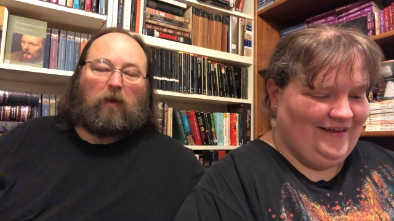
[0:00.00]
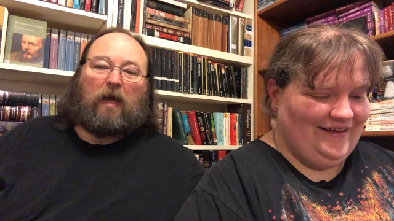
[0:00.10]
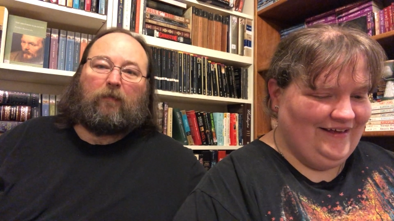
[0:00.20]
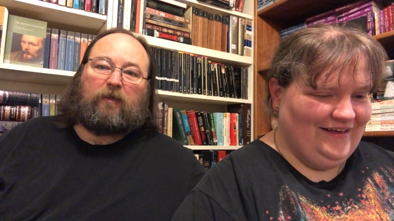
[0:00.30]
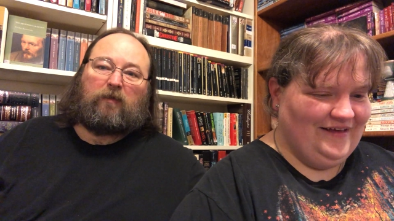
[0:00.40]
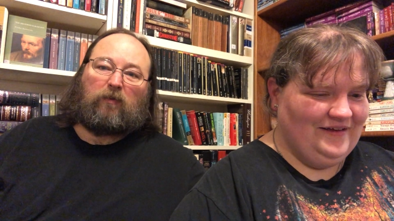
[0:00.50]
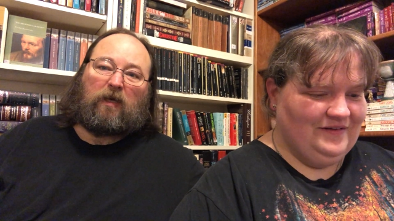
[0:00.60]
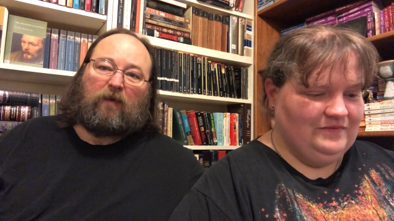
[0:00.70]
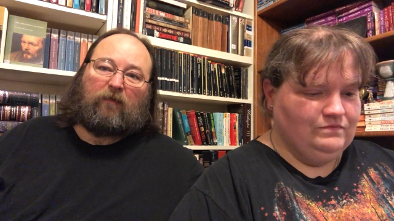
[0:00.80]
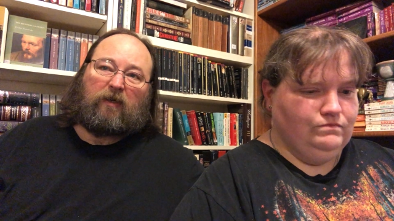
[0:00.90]
Speaker 1: we're having we're
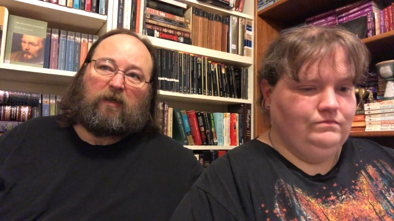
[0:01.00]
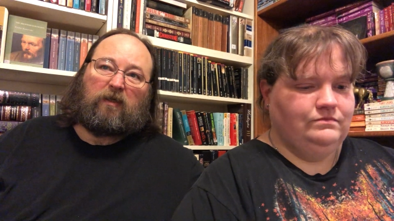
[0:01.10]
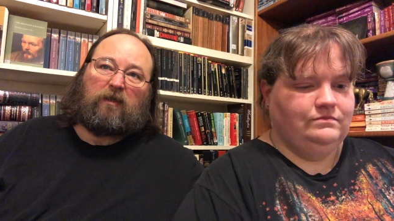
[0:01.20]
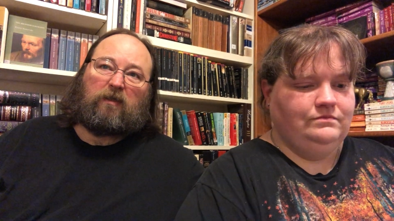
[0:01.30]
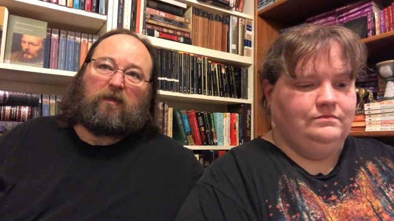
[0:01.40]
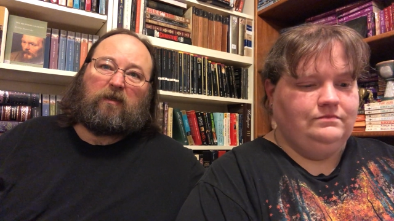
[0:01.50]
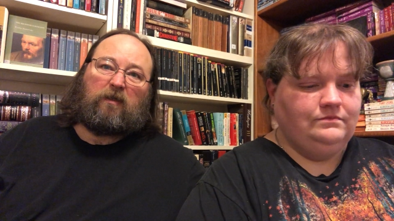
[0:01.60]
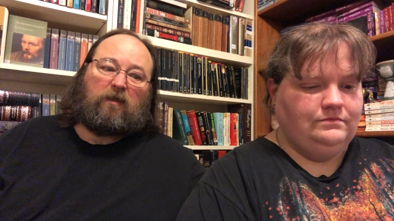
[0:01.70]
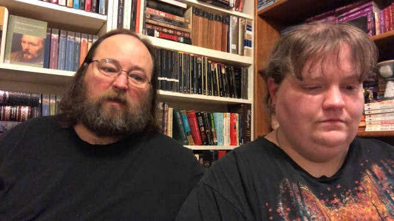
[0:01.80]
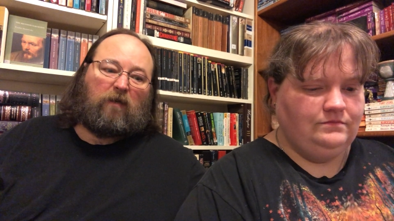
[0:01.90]
having uh,
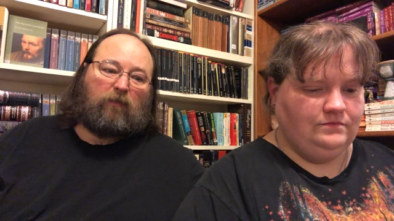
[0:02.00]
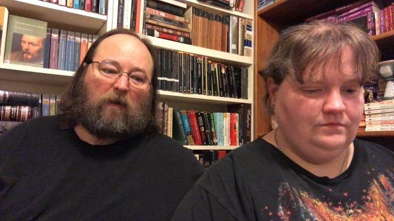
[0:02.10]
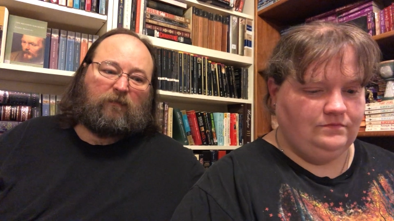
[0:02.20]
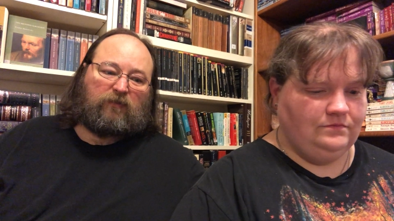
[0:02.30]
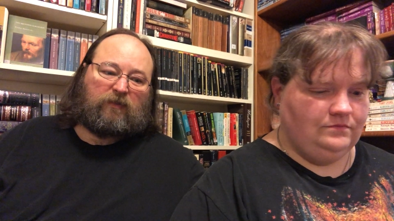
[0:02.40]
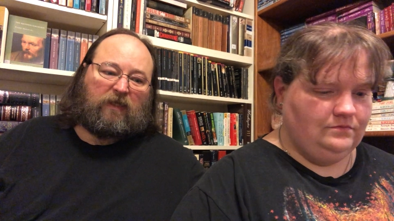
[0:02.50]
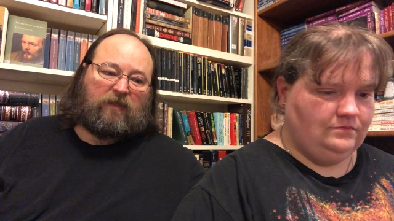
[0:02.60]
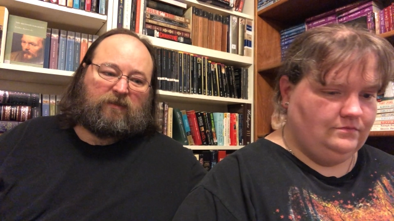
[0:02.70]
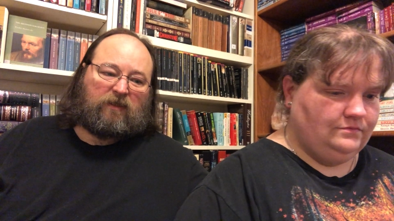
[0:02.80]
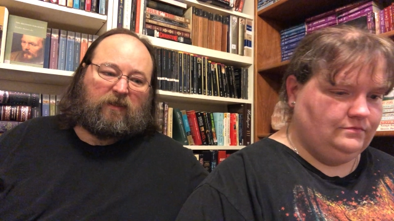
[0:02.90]
uh, problems with the
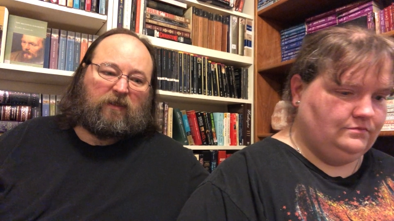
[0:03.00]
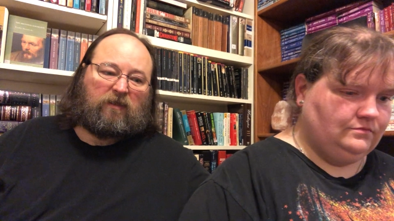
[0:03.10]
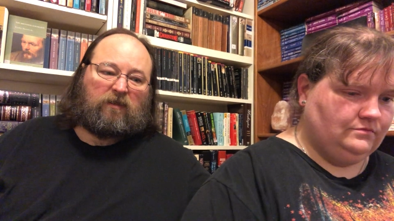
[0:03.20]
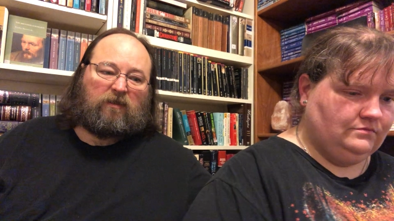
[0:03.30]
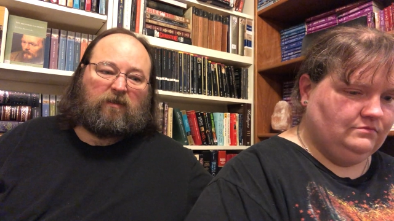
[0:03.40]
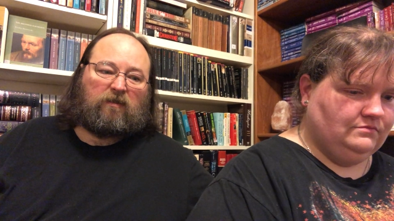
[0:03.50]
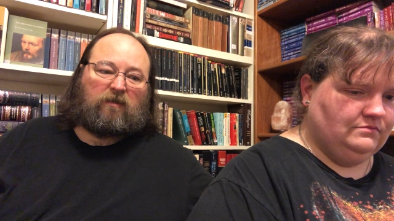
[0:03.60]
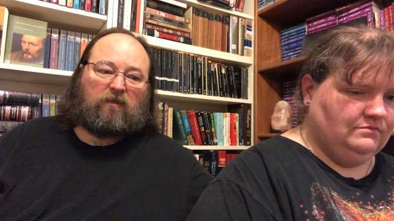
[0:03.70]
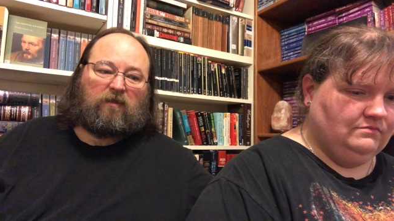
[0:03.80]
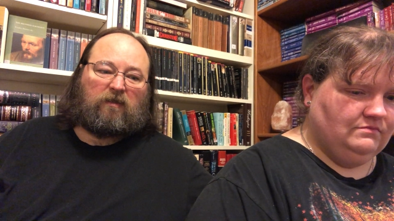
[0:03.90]
AC.
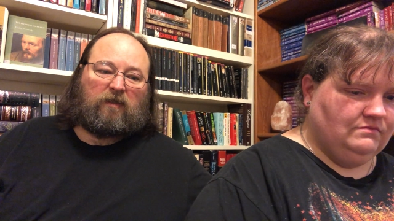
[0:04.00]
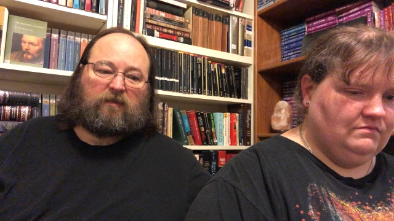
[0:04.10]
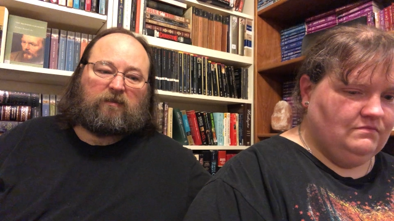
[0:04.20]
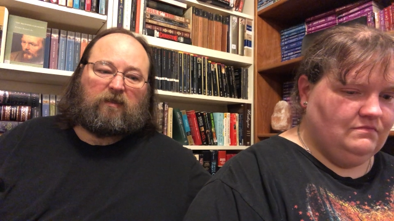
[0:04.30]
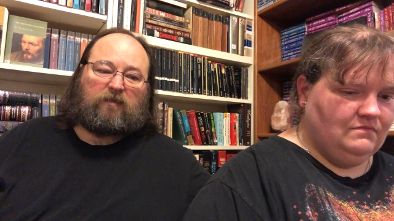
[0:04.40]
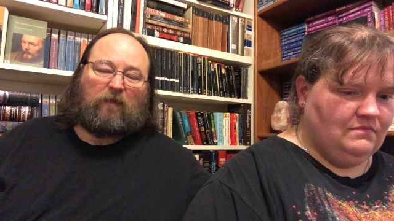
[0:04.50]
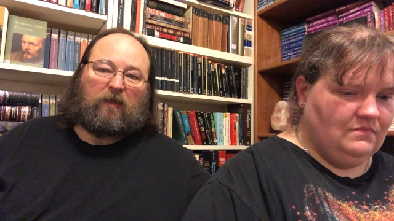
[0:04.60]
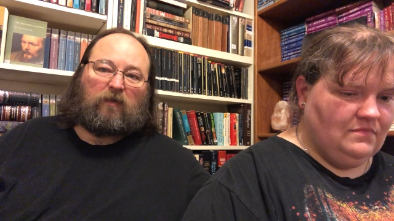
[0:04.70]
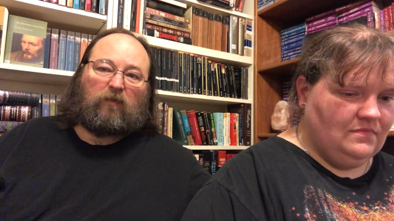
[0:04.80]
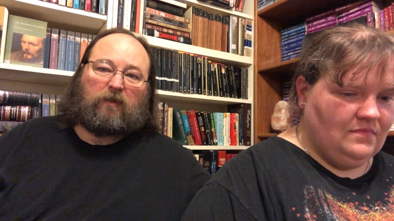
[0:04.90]
It's it's
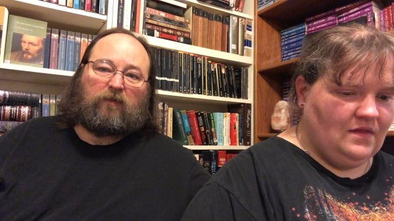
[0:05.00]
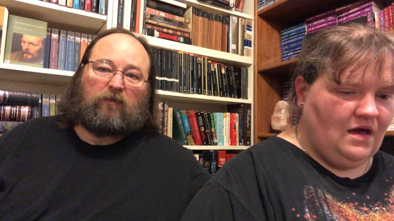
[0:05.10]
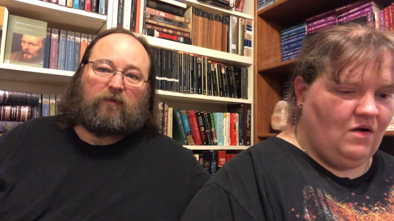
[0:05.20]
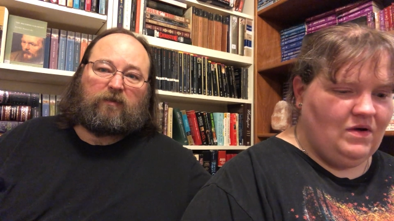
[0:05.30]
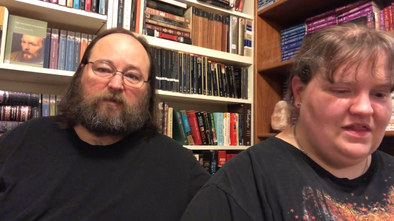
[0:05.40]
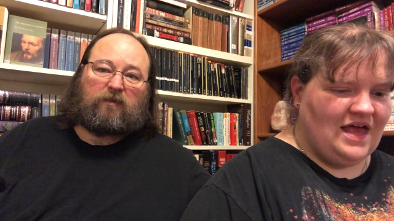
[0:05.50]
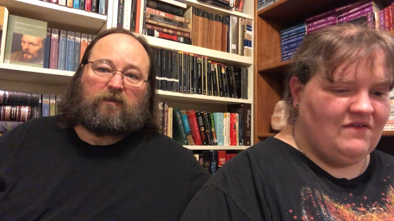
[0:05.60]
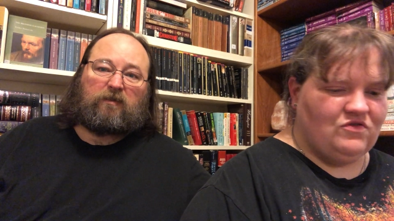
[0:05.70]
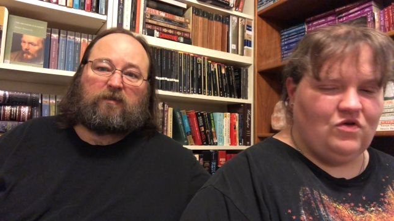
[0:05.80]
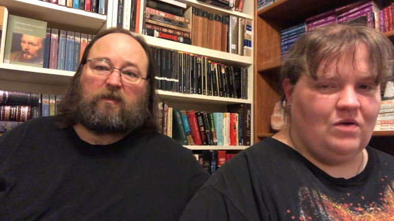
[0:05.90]
making a weird noise. and,
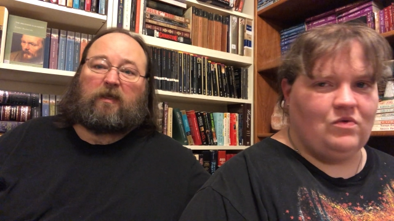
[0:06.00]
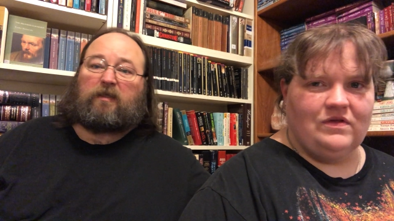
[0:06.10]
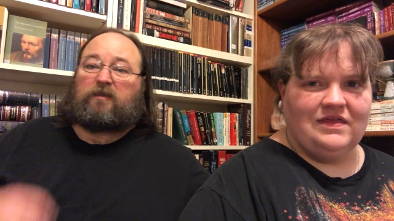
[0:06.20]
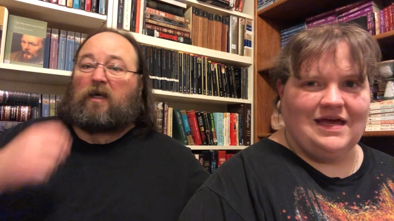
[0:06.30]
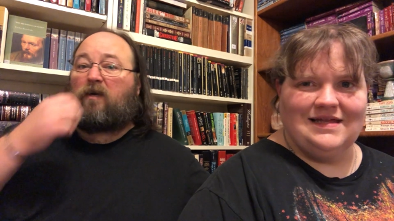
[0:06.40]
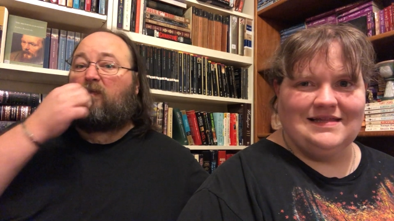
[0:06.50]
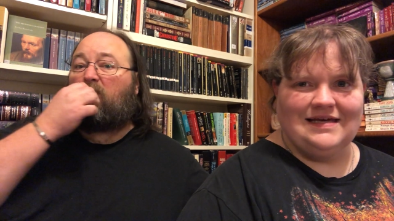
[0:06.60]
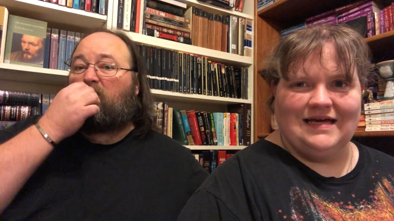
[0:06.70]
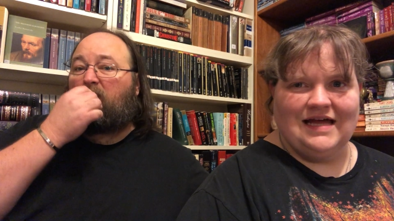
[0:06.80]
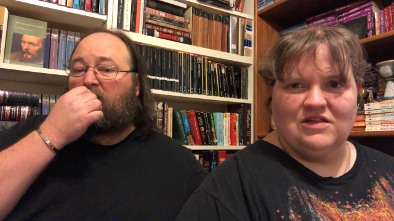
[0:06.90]
having it's, and it's not.
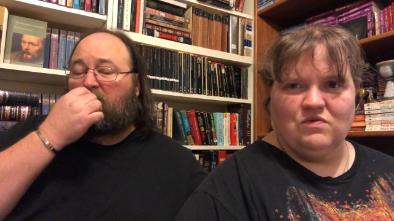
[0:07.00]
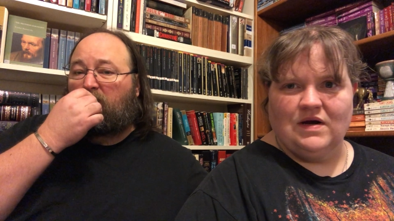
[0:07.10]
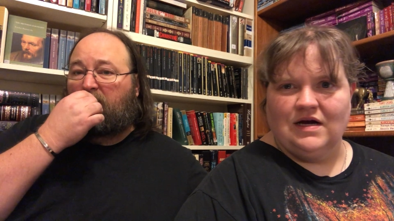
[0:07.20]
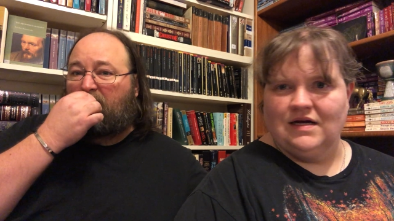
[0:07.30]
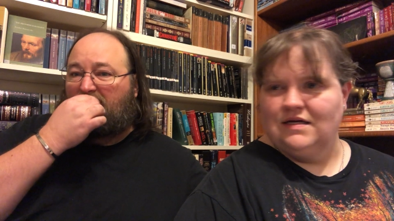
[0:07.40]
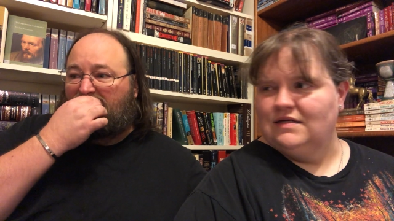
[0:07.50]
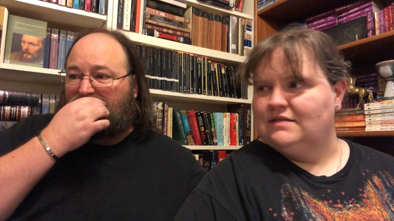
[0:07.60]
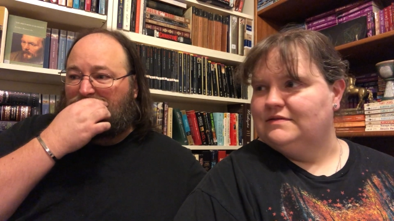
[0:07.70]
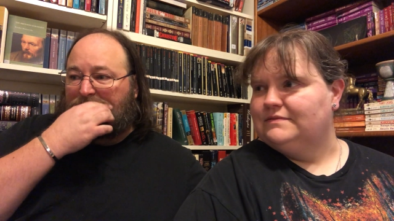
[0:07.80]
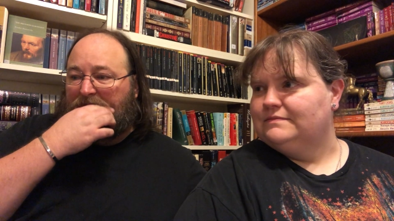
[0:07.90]
and, and, we keep having
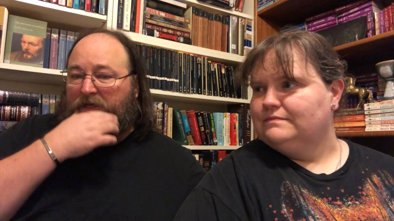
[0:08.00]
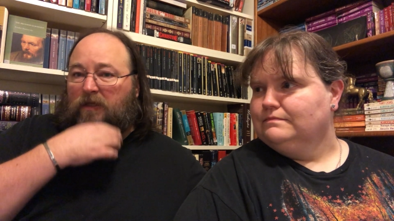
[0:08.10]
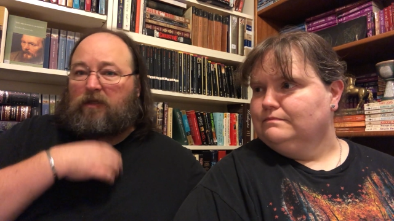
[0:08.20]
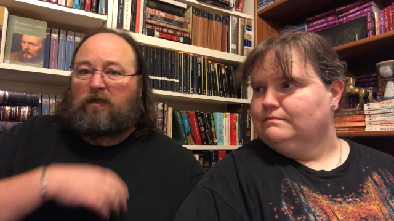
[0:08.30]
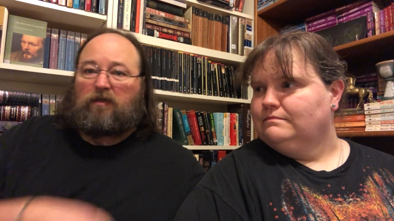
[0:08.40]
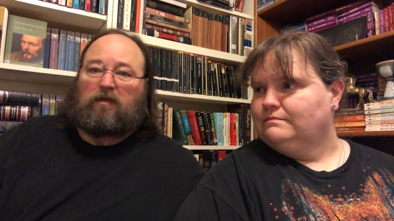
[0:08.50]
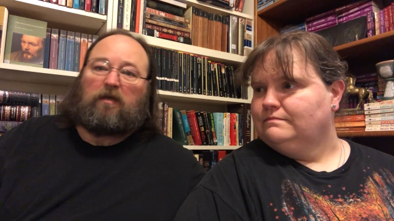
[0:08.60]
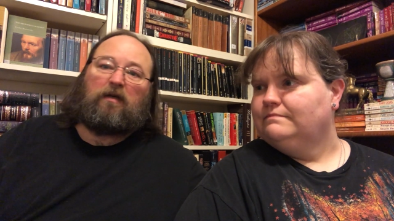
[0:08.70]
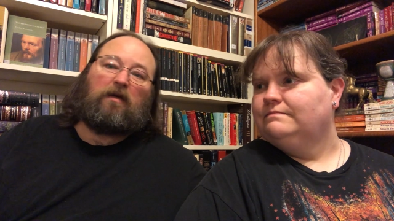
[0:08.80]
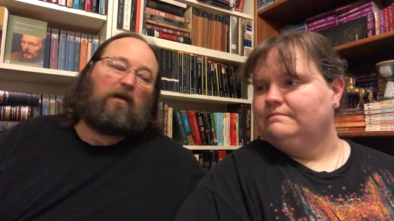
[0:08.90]
to unplug
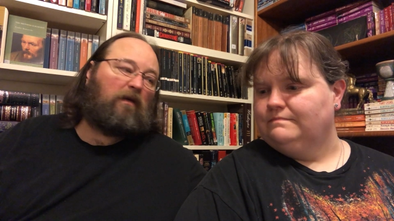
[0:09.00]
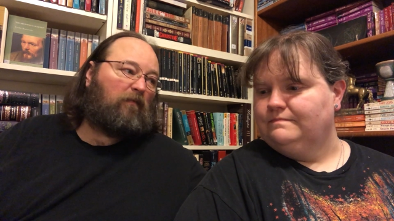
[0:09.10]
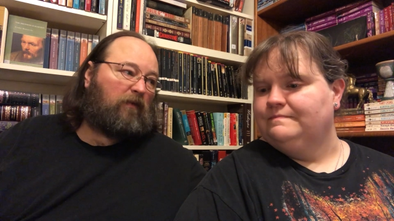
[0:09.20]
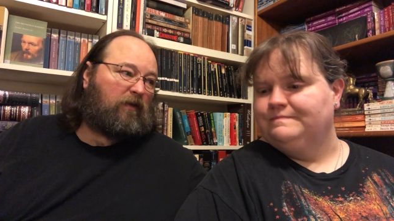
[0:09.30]
it.